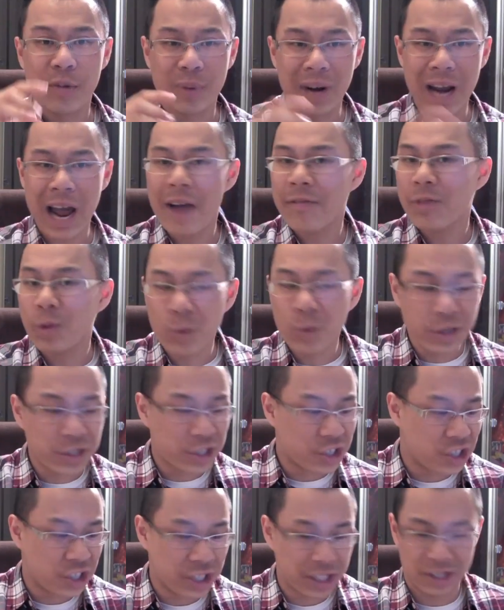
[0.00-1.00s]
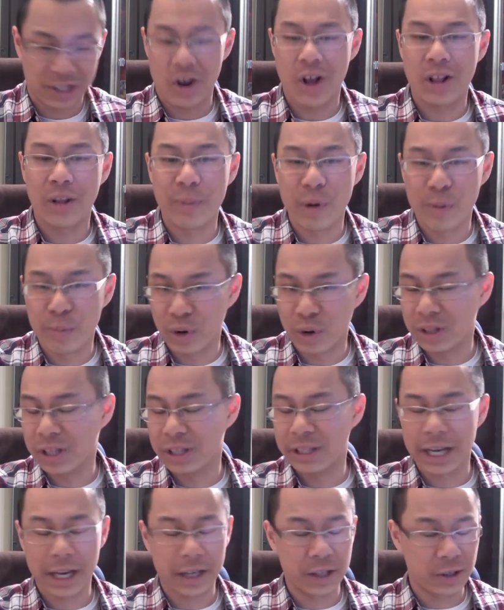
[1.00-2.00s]
But afterwards, it's just all about
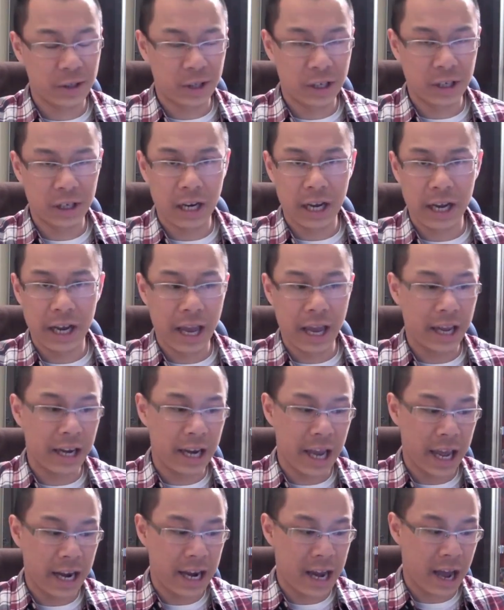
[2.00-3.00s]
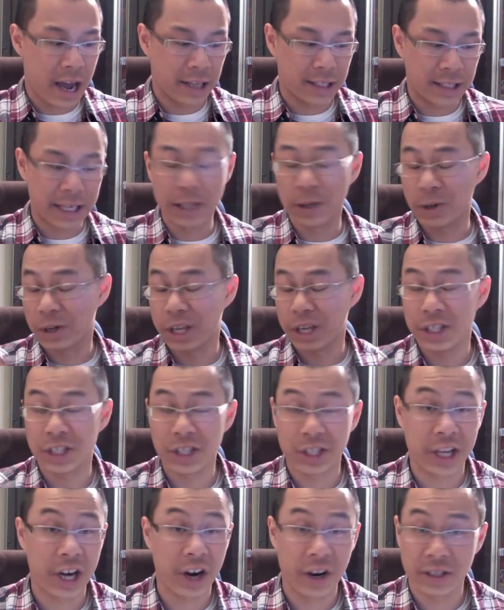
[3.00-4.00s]
Brooklyn Decker and Taylor
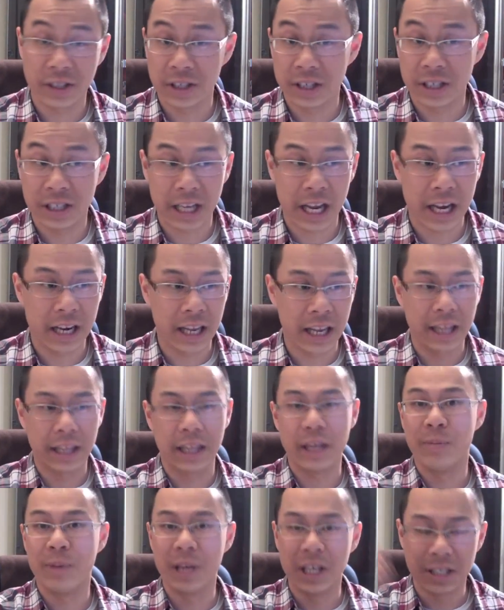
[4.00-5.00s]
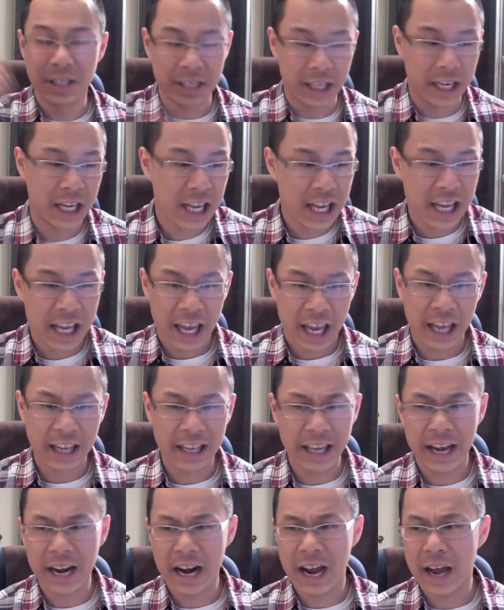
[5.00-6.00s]
Kitsch's characters and Liam Neeson.
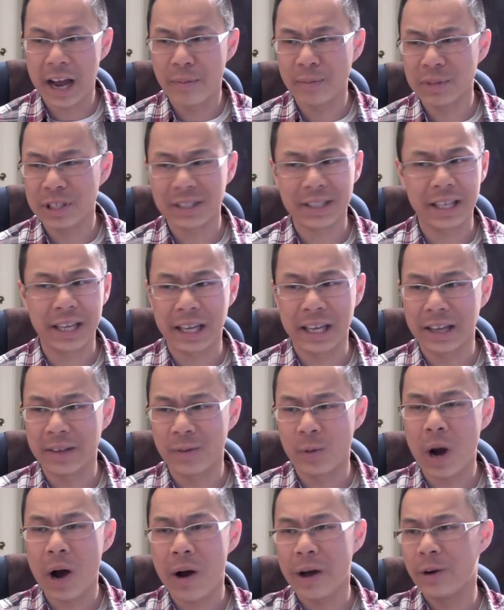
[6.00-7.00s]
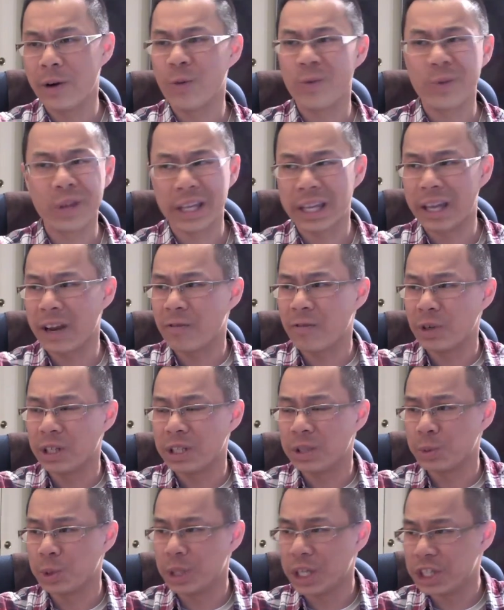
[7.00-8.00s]
And then I'm just thinking, wow, I don't really care for
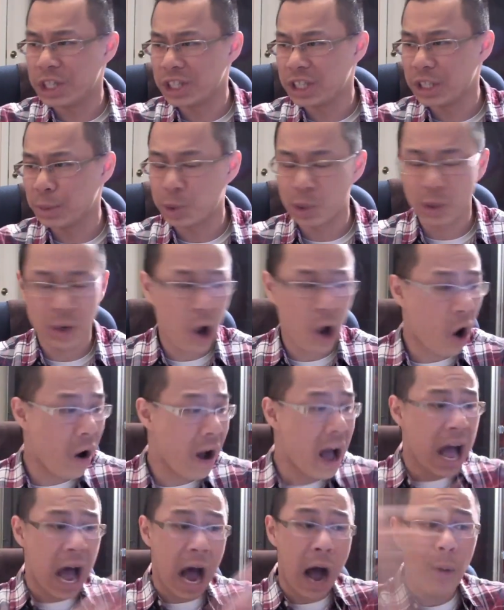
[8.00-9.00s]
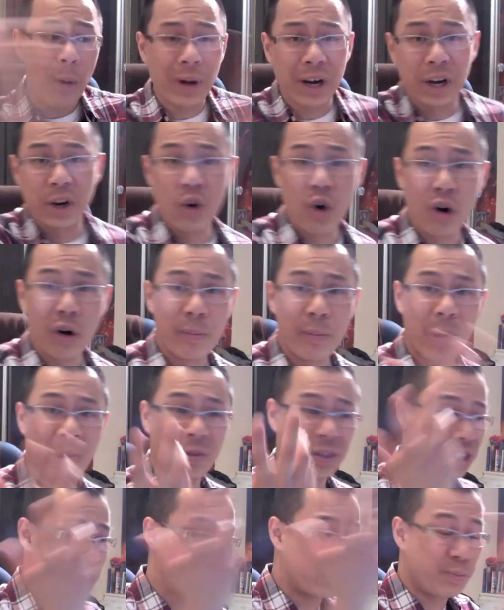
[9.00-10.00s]
these relationships at all. I want to know
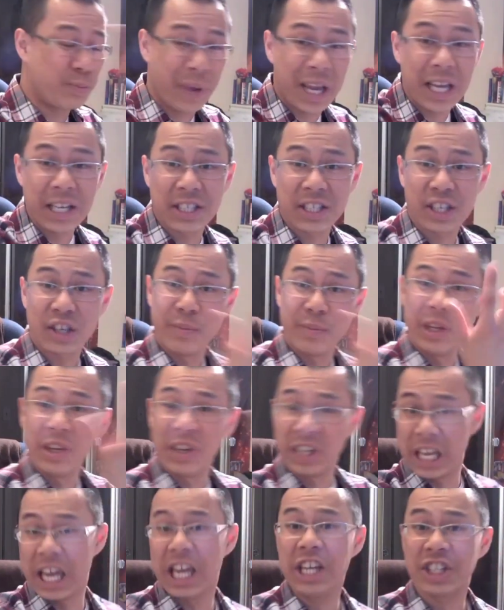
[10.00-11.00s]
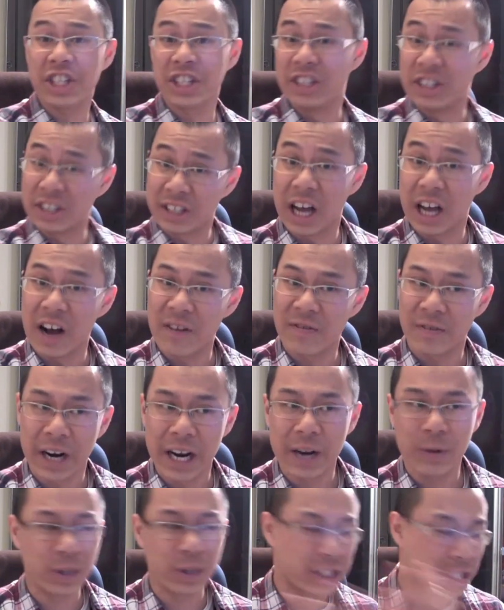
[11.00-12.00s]
about the space communication stuff,
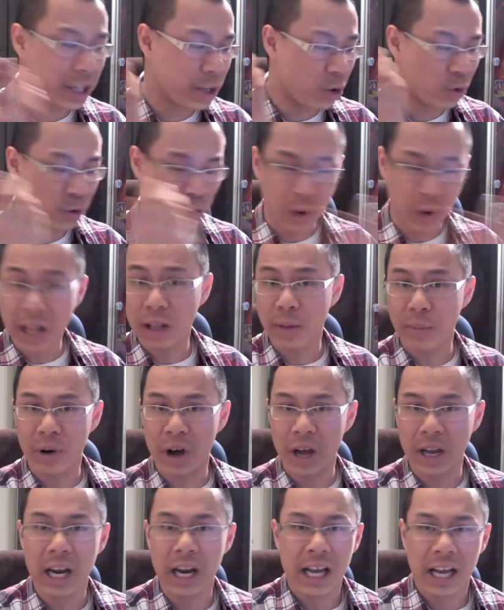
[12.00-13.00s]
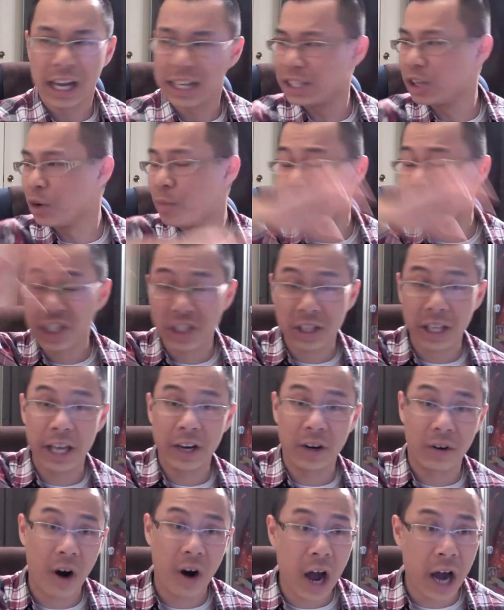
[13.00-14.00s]
right? Which they don't dwell upon until much
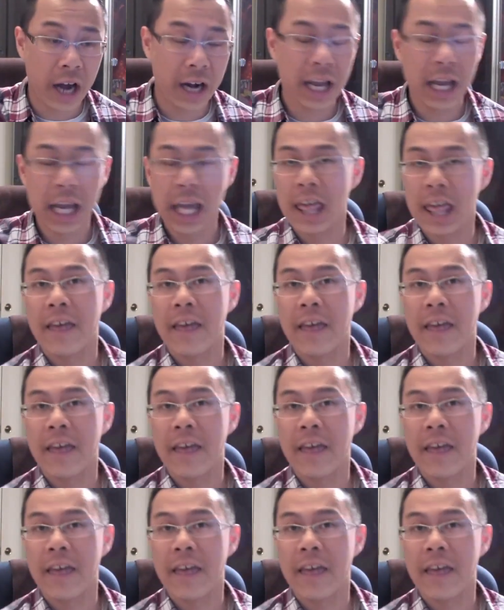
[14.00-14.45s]
later on.